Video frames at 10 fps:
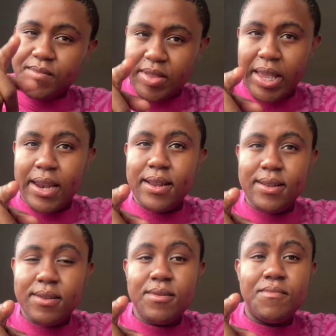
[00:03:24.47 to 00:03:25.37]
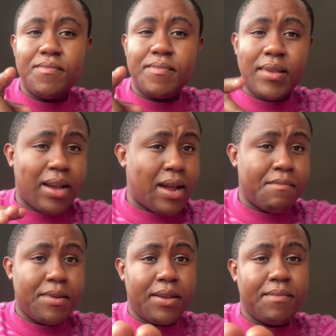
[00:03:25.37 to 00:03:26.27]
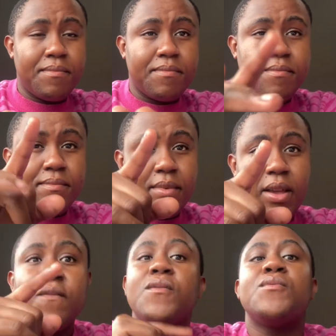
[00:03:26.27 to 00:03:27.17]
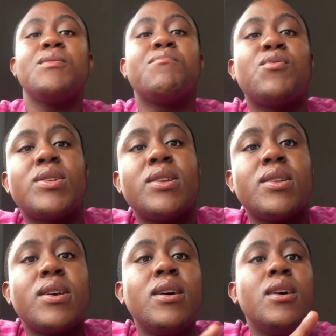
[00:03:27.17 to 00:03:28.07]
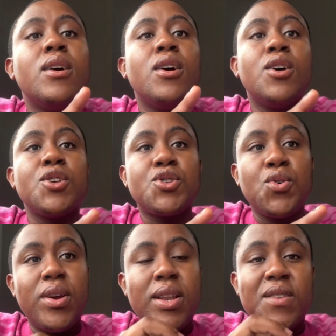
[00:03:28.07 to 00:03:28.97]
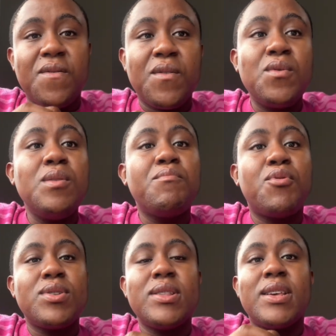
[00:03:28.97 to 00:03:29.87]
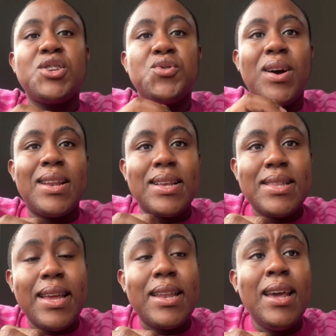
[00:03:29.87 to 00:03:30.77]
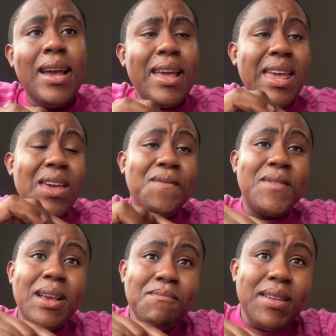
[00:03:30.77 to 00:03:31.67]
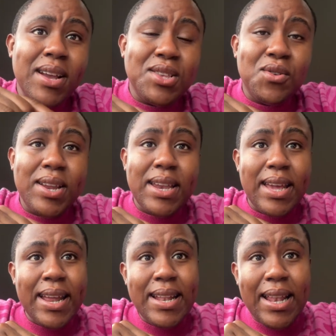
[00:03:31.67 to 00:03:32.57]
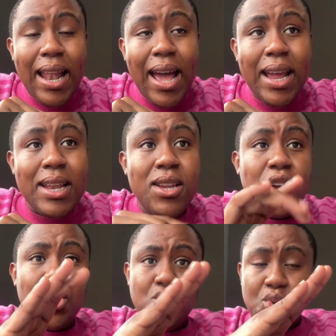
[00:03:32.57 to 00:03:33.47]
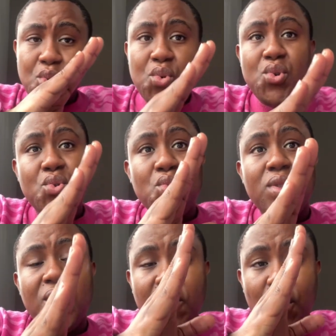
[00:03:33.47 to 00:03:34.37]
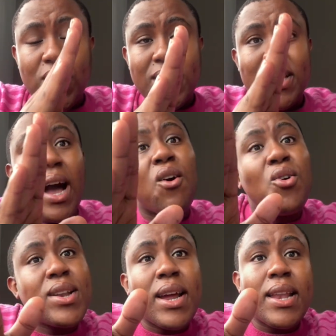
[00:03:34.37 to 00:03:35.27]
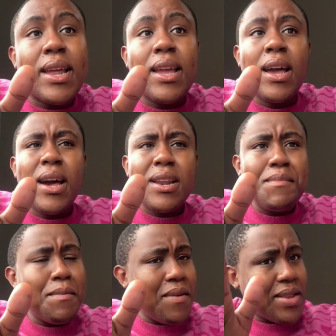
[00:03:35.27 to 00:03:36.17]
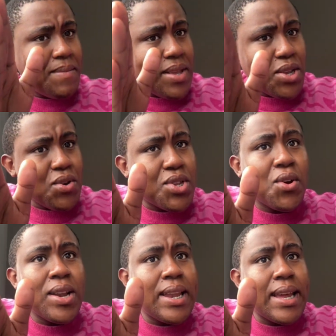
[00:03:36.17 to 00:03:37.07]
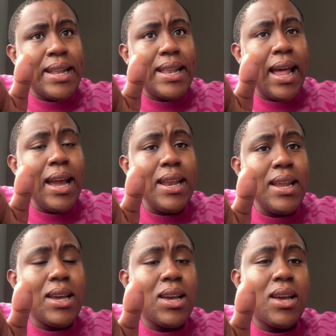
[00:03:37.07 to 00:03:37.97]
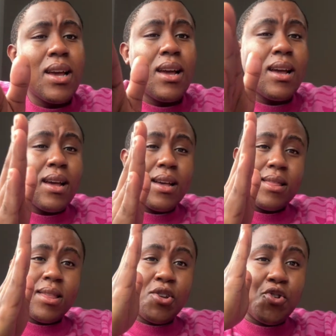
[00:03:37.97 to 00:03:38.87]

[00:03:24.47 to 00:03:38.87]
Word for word: get it? Can be very important. So it is very important that you understand. If something is on an incline, do do the forces accordingly. Remember something that's on an incline? The